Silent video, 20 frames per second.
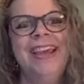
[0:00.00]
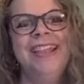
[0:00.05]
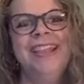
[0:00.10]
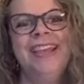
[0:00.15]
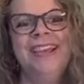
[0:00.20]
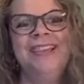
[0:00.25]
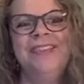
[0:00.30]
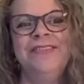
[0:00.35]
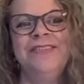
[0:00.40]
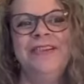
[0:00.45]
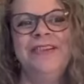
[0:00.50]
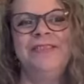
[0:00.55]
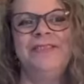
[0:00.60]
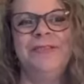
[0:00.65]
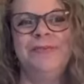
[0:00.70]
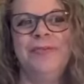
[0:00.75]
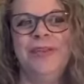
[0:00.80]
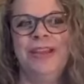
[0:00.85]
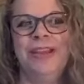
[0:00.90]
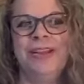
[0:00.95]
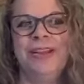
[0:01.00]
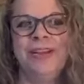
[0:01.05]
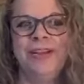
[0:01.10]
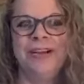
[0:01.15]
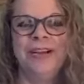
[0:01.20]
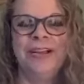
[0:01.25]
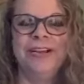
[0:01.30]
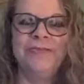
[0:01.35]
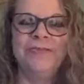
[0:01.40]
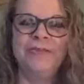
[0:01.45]
Thank you all for being
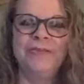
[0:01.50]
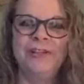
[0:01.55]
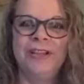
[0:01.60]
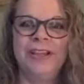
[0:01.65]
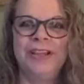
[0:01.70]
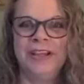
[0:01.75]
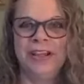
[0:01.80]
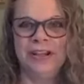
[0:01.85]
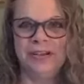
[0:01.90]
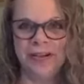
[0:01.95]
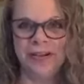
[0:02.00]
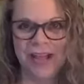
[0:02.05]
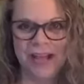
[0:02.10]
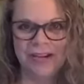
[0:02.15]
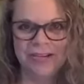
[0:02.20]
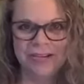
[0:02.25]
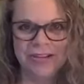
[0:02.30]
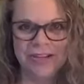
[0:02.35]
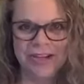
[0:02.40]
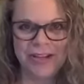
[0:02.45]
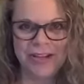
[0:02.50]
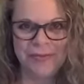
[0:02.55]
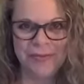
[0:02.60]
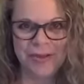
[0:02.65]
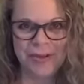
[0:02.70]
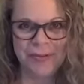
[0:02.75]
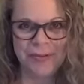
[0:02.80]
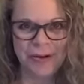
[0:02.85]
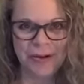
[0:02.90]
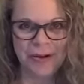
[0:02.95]
here and for lending your energy and
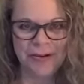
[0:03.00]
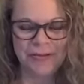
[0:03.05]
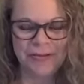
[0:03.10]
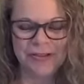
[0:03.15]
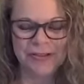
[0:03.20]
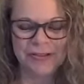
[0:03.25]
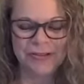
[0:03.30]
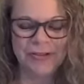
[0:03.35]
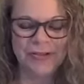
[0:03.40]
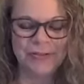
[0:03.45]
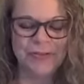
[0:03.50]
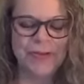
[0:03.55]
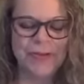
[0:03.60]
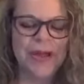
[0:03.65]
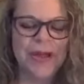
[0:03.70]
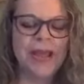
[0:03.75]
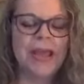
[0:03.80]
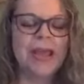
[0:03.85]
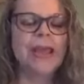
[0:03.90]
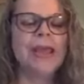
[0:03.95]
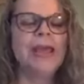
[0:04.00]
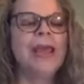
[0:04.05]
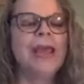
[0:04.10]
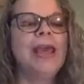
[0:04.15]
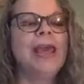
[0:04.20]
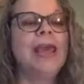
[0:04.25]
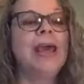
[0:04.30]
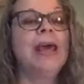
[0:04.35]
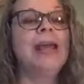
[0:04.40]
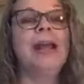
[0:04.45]
being part of this group.
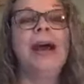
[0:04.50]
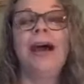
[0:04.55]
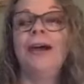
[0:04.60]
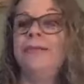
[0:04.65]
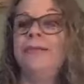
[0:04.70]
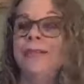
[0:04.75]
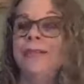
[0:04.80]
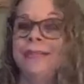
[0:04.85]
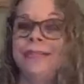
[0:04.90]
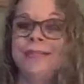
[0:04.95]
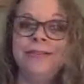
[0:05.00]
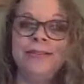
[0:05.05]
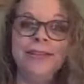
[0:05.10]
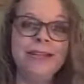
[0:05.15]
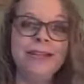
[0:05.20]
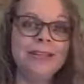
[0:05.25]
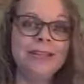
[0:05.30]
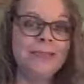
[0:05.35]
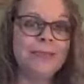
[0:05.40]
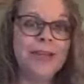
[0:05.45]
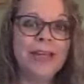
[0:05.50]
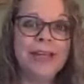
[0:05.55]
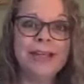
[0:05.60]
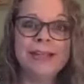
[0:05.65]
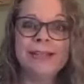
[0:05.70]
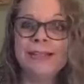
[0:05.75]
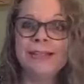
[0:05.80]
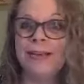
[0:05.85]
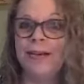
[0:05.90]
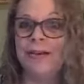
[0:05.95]
And I will see you next
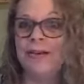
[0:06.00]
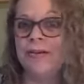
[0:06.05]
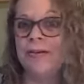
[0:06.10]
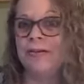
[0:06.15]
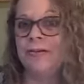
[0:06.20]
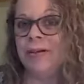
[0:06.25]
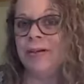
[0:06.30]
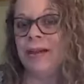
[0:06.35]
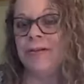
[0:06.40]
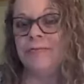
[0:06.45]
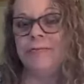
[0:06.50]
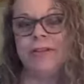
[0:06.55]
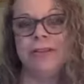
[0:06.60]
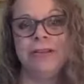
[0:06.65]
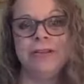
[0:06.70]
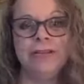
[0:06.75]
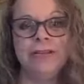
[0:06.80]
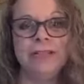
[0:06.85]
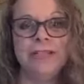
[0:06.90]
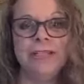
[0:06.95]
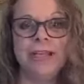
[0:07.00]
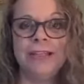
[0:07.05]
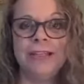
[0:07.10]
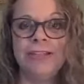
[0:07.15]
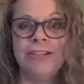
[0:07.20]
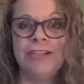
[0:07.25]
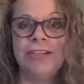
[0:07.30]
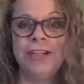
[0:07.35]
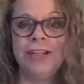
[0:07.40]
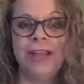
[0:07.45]
week. So come with your
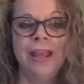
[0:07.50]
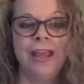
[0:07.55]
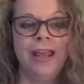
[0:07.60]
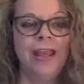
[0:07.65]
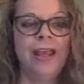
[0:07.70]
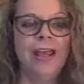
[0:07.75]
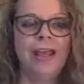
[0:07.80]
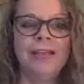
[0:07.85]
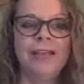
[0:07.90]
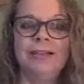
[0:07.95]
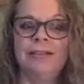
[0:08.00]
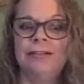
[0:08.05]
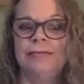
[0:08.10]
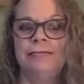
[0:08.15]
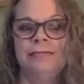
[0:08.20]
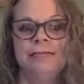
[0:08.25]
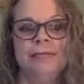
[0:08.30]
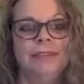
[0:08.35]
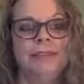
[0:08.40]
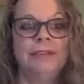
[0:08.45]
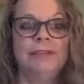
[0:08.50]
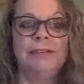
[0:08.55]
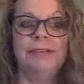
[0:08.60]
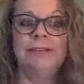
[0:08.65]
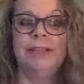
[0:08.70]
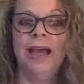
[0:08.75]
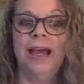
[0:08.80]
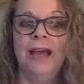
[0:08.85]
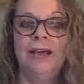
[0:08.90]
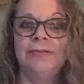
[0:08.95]
intention and
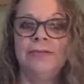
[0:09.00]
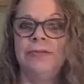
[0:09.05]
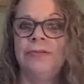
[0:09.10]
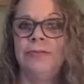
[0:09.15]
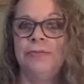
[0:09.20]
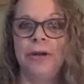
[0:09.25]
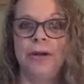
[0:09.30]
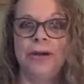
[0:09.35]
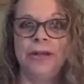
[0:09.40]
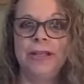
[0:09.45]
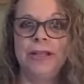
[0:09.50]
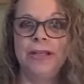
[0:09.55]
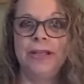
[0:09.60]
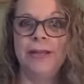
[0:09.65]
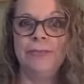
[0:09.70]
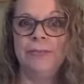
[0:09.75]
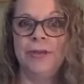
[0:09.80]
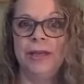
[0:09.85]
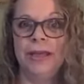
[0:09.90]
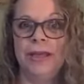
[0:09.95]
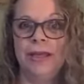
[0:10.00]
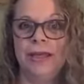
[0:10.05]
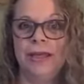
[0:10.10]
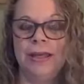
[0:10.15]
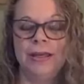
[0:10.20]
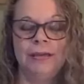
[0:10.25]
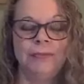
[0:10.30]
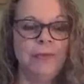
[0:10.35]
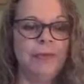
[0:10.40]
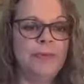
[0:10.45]
yeah, we'll party it up again.